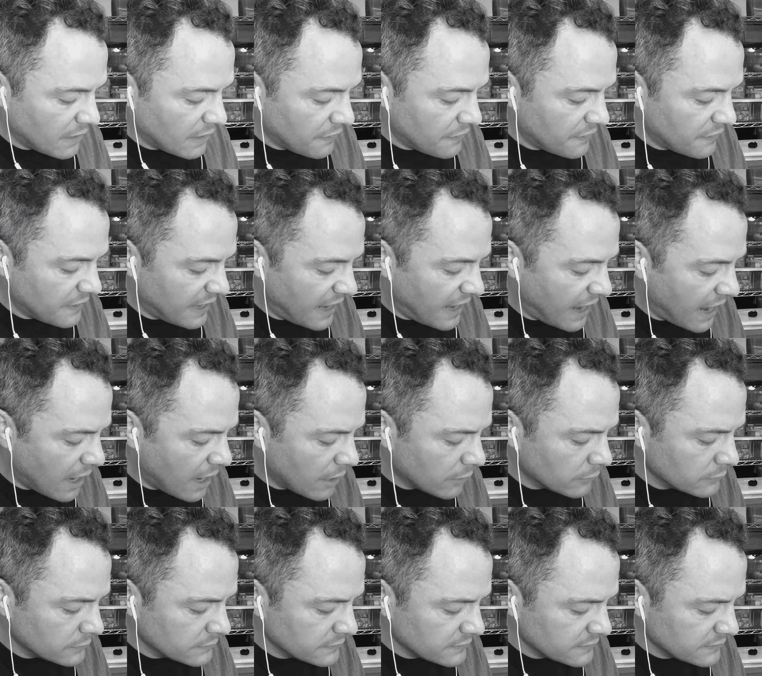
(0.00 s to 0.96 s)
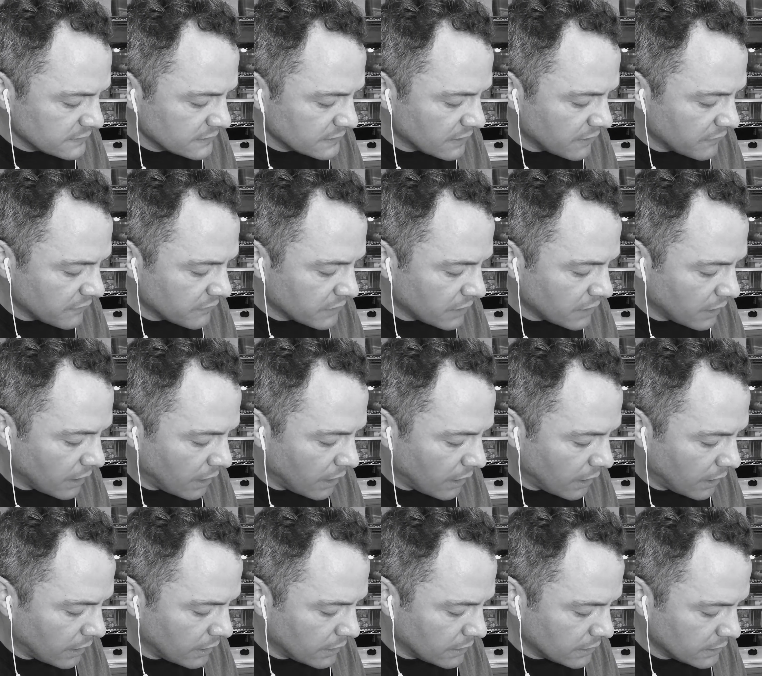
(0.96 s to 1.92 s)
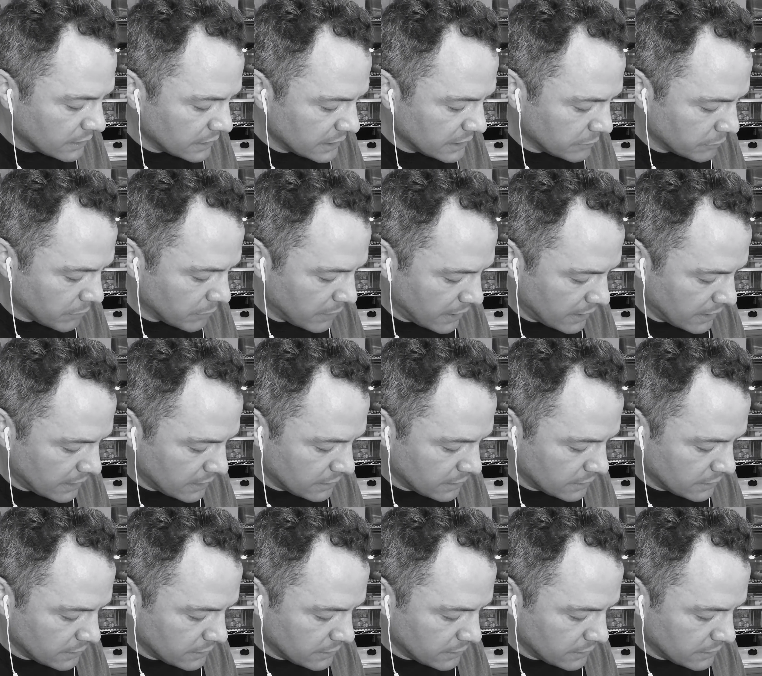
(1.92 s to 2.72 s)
The Hounds of God, he read.